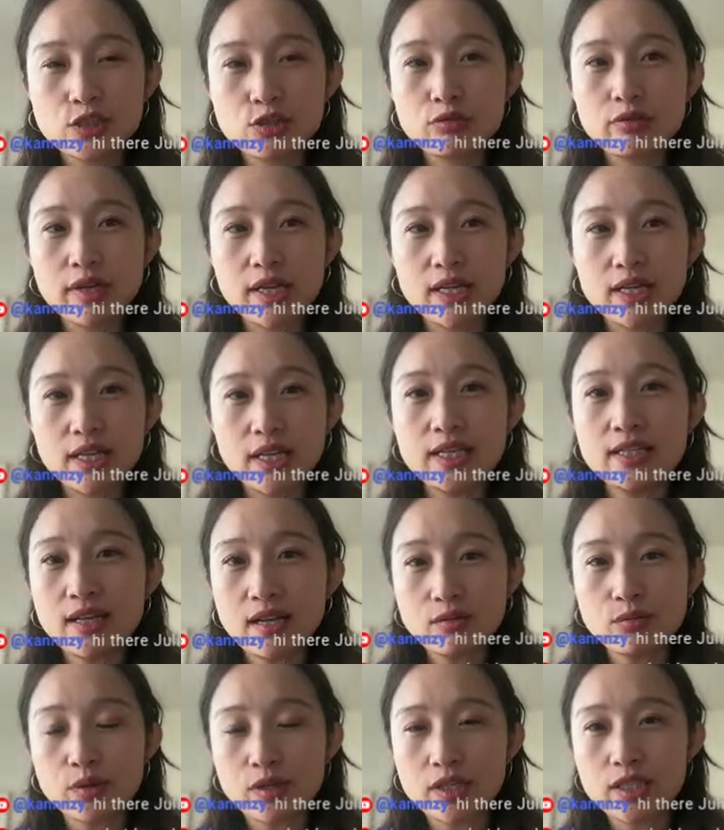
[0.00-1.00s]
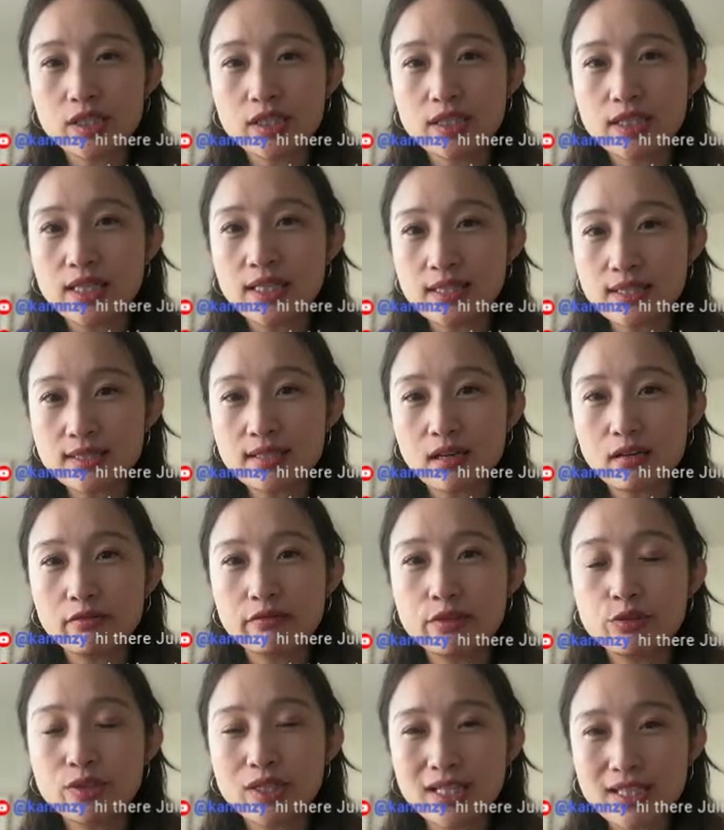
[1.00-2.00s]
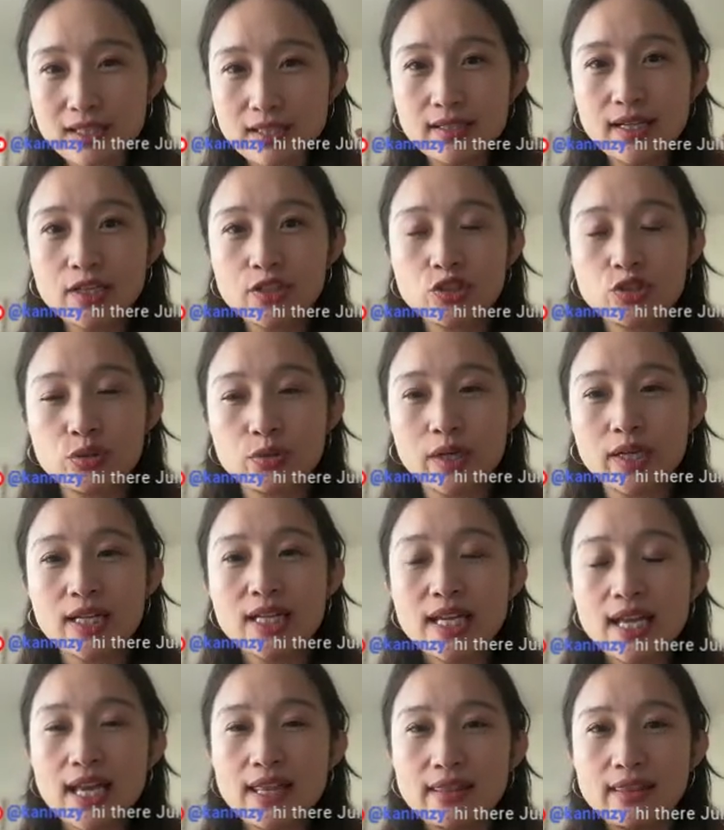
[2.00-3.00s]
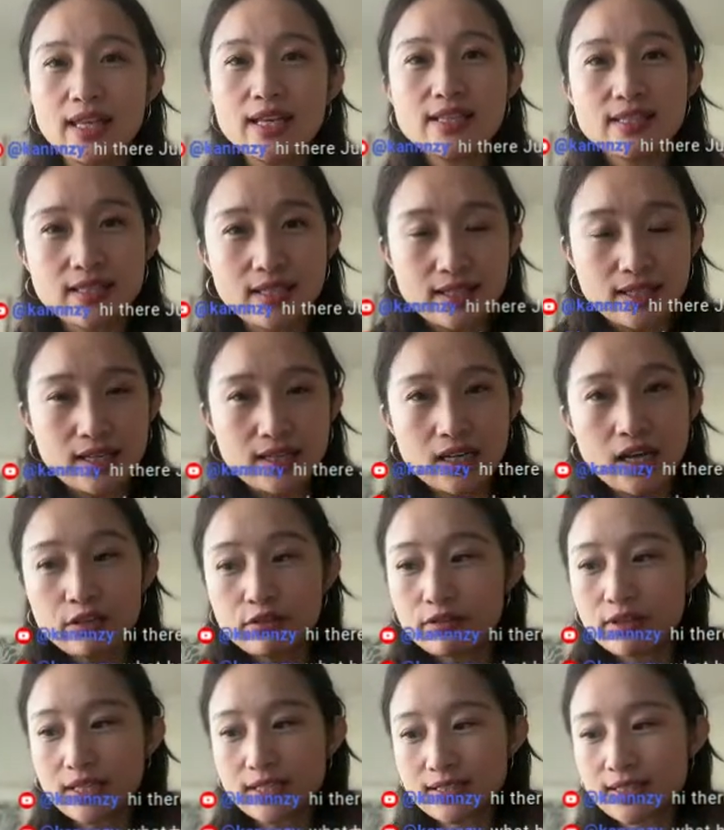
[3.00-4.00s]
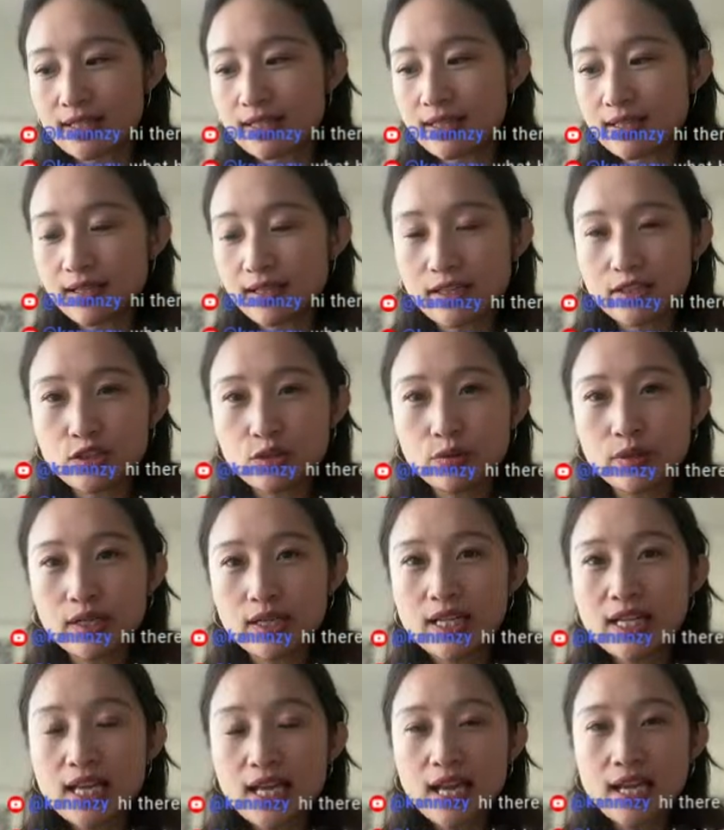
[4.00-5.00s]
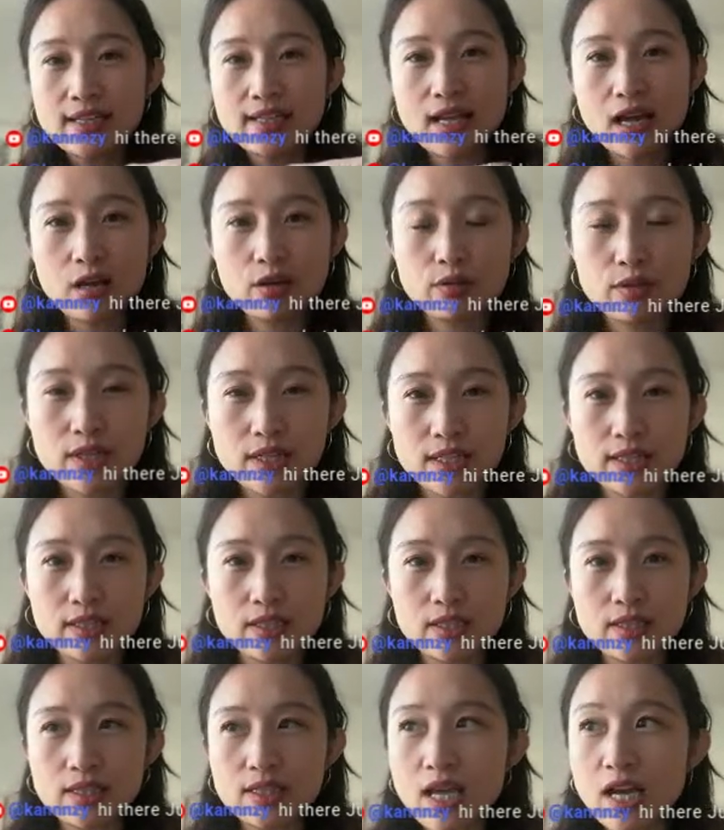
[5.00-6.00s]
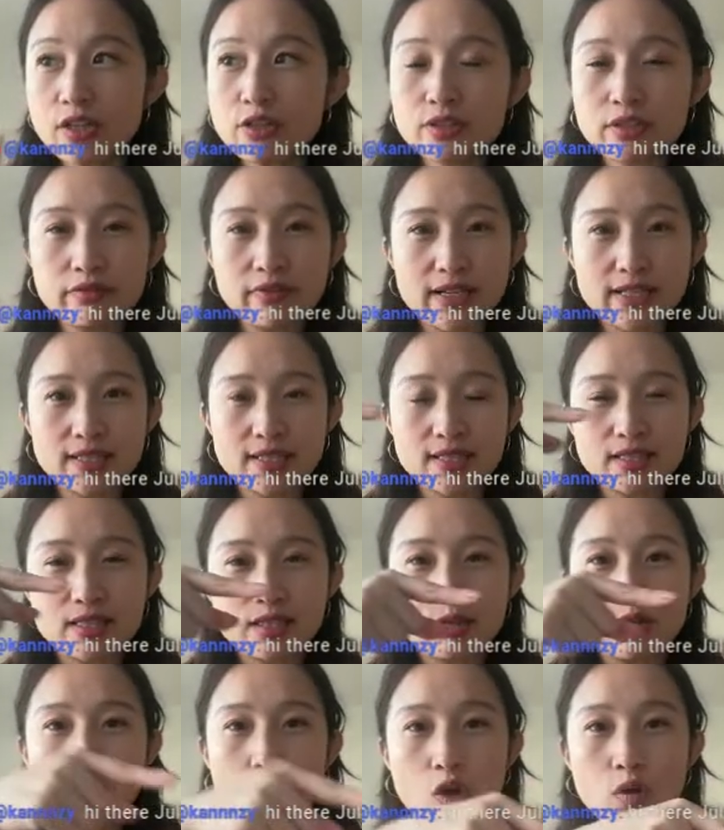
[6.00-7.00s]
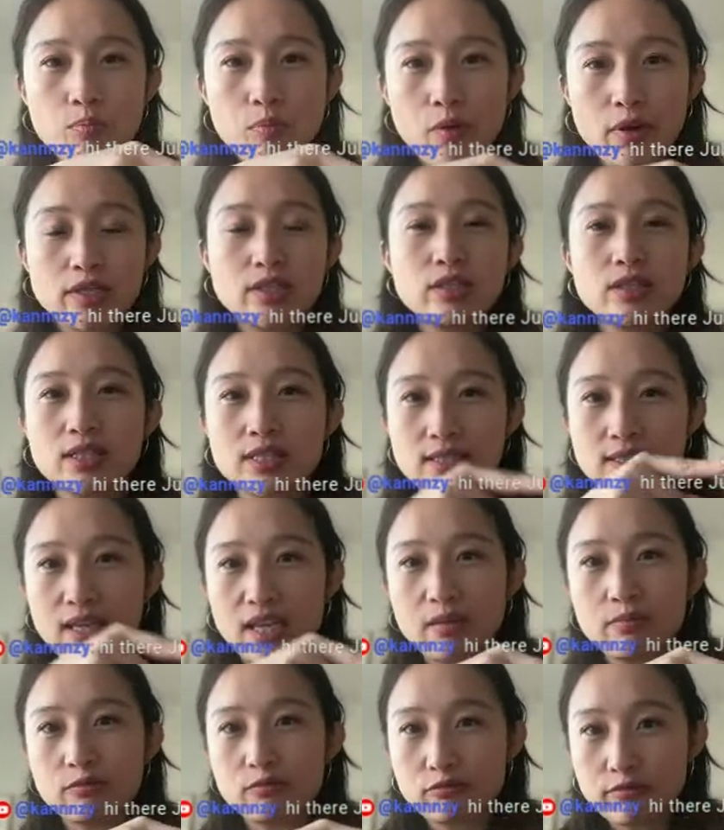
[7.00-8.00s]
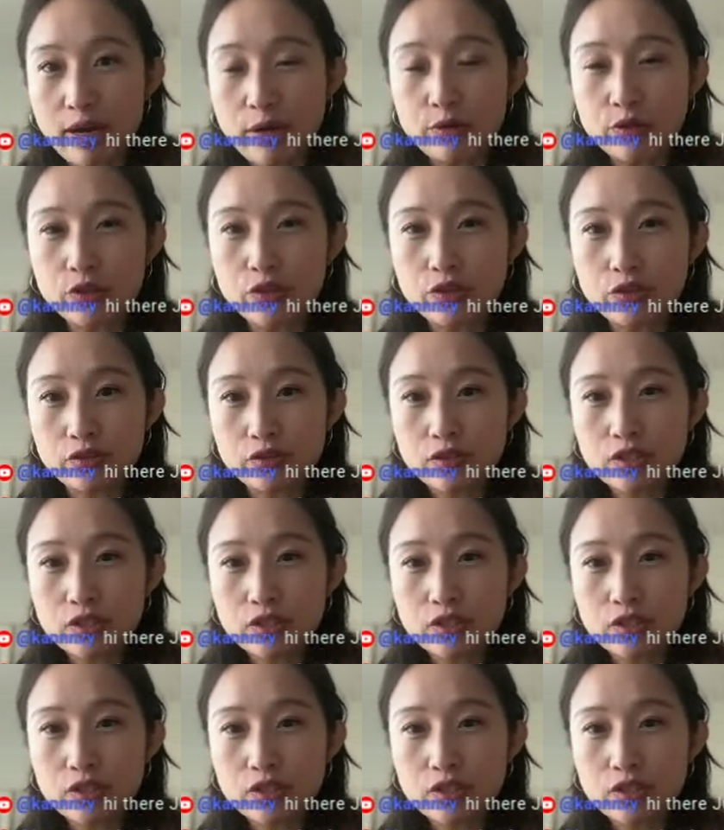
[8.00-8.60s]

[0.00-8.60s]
creating a network in itself. You can connect to it, and other things can connect to it, and now other devices all point to the same router.